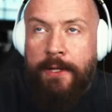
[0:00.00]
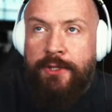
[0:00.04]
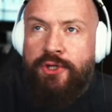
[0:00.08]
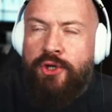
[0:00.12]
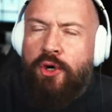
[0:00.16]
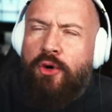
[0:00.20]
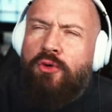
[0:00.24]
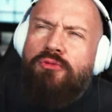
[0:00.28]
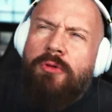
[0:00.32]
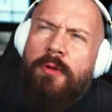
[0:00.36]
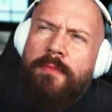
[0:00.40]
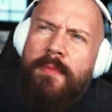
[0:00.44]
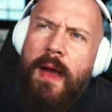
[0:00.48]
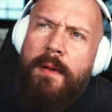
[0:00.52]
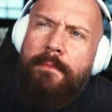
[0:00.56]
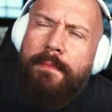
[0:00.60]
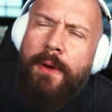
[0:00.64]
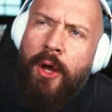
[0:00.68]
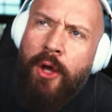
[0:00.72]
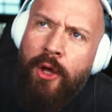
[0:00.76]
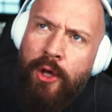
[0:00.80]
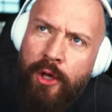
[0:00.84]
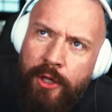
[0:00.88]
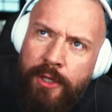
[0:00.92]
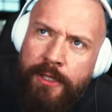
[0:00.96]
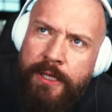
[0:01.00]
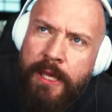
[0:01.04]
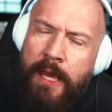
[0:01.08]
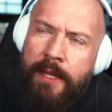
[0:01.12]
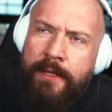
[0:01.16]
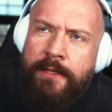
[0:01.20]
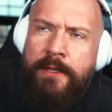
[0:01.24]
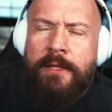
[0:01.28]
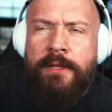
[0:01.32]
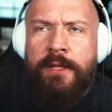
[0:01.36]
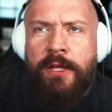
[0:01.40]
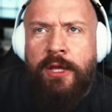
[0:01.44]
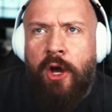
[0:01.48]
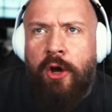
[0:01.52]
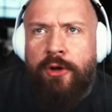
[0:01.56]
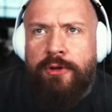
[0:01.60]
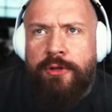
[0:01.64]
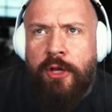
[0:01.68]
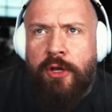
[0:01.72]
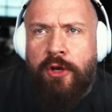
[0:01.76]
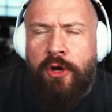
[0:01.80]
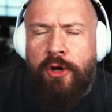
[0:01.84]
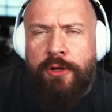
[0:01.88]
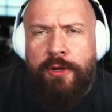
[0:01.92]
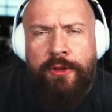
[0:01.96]
don't remember her getting in the
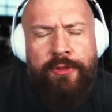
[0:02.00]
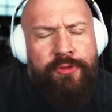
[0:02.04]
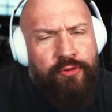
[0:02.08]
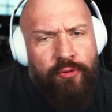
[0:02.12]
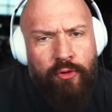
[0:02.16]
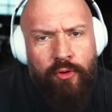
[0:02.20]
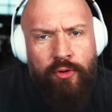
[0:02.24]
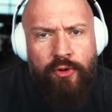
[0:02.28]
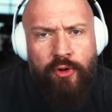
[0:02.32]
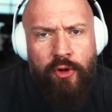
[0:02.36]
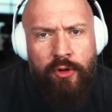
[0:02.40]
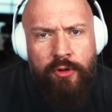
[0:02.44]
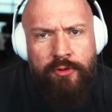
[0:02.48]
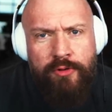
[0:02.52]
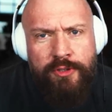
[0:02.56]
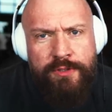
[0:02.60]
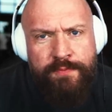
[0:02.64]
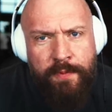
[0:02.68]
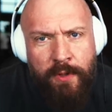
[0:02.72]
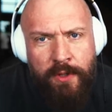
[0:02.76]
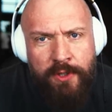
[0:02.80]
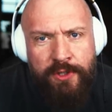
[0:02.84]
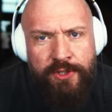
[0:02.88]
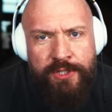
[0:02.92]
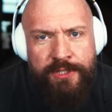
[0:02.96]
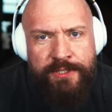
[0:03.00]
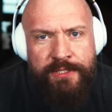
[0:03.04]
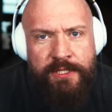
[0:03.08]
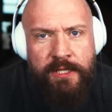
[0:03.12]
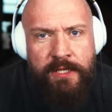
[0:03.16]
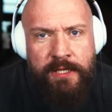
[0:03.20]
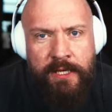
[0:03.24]
octagon and throwing all those punches and